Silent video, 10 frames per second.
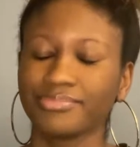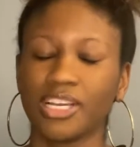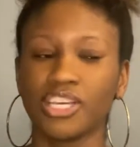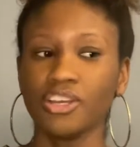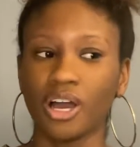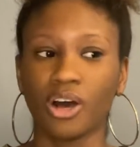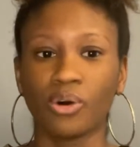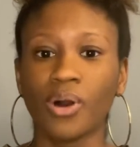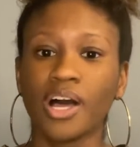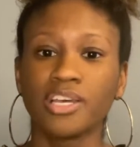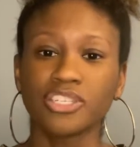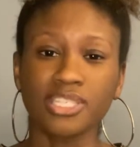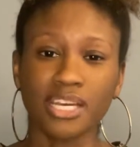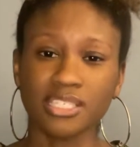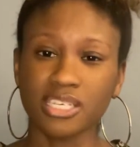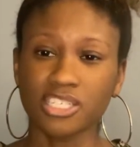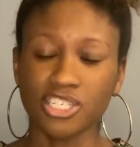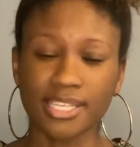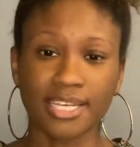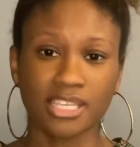you know, she takes
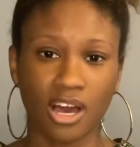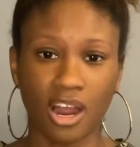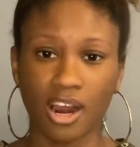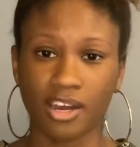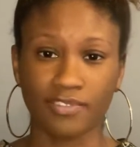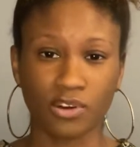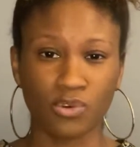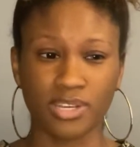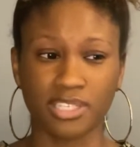it hard, of course,